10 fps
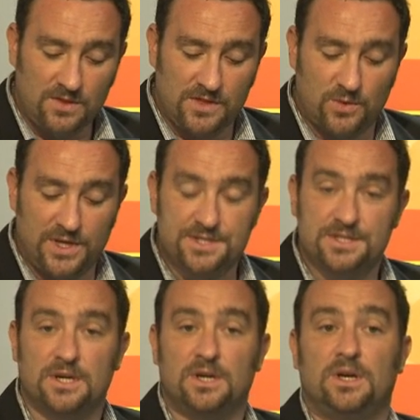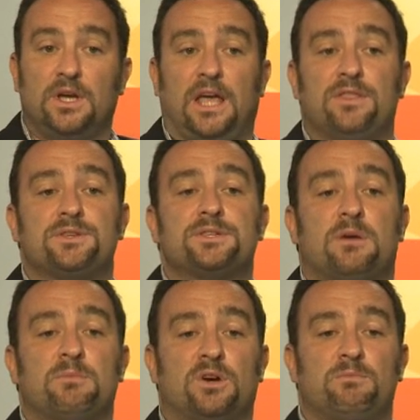There is, in the
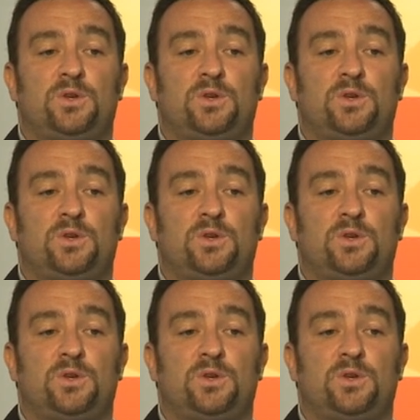summer